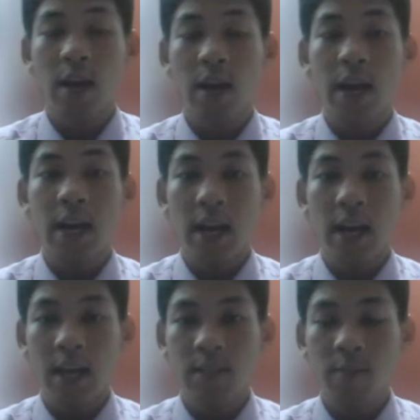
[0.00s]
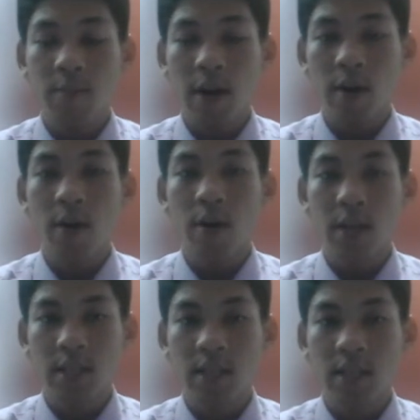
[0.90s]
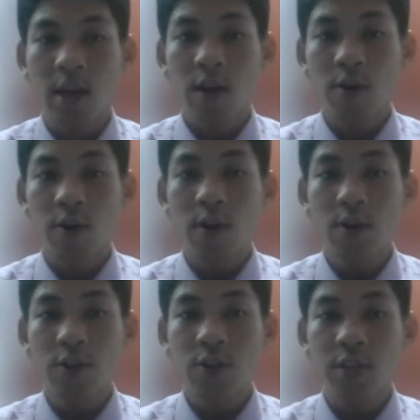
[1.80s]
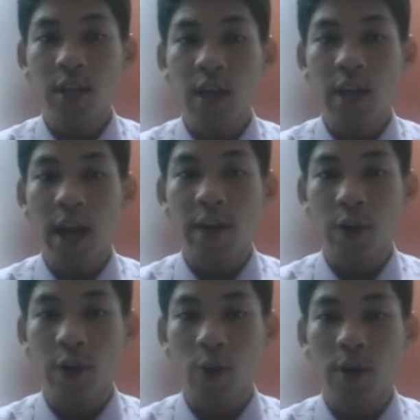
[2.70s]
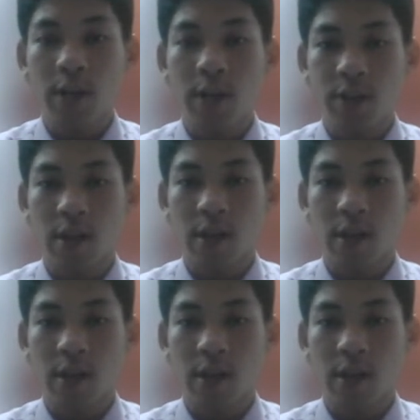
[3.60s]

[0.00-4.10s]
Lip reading: And last but not least, conclusion and recommendation.